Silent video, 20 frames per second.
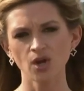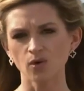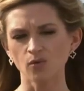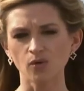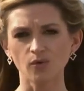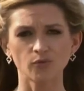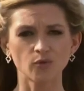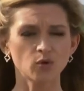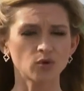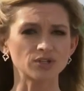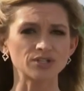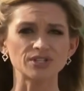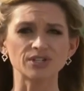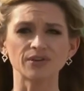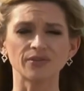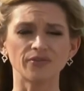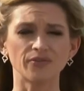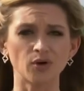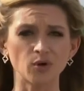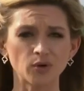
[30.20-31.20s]
Well, of course,
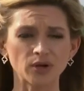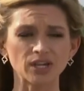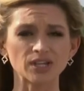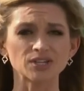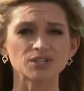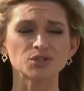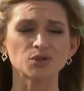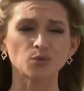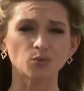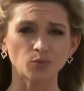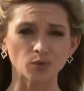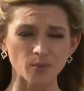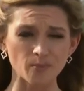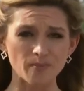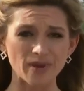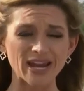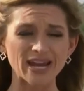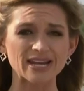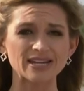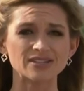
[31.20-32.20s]
the focus
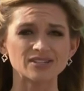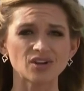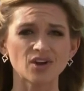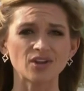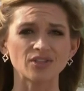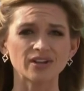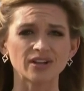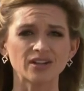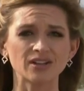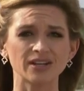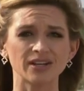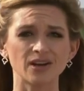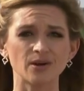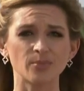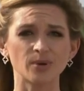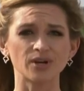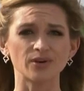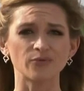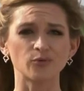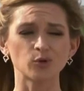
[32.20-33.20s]
remains on the
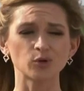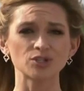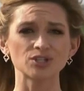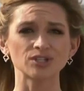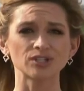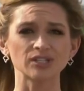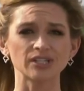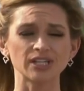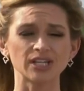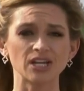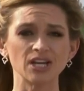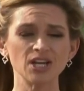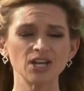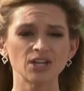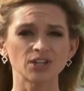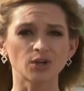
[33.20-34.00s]
cleanup, but unfortunately,